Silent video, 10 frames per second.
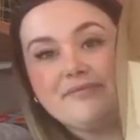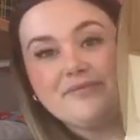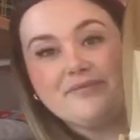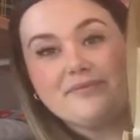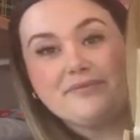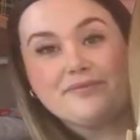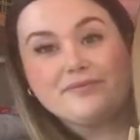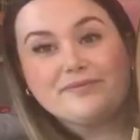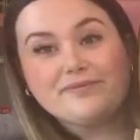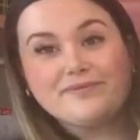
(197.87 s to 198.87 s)

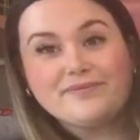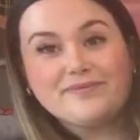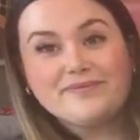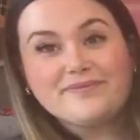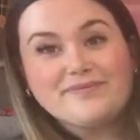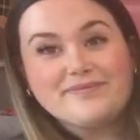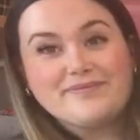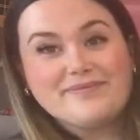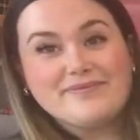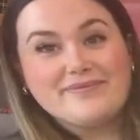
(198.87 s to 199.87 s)

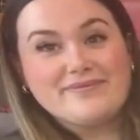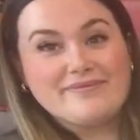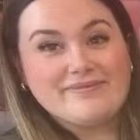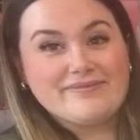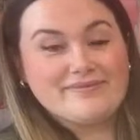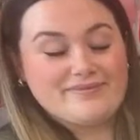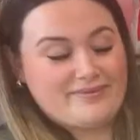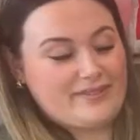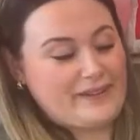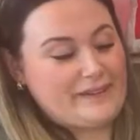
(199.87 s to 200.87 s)

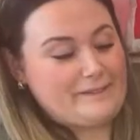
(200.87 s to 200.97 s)
This person isn't speaking.